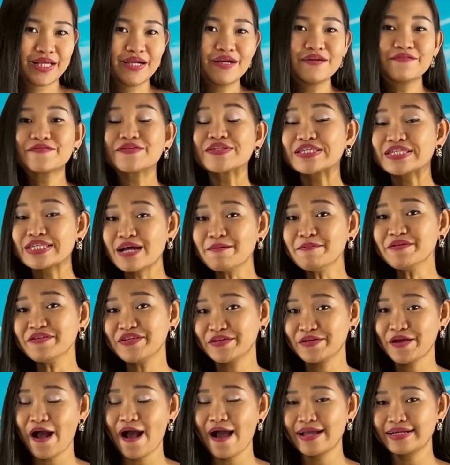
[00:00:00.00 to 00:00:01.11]
For some of you
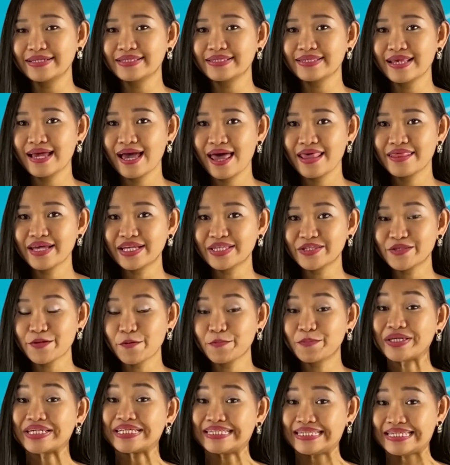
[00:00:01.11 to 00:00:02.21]
guys, that's no
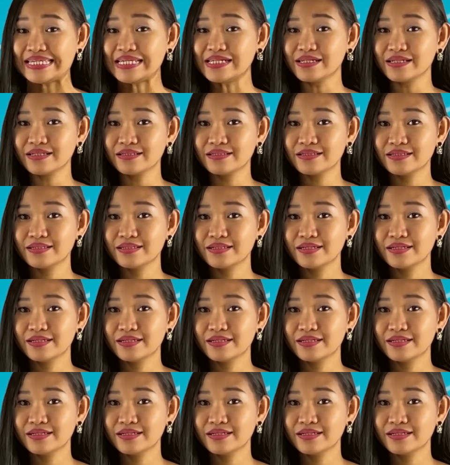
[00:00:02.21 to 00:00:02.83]
big deal.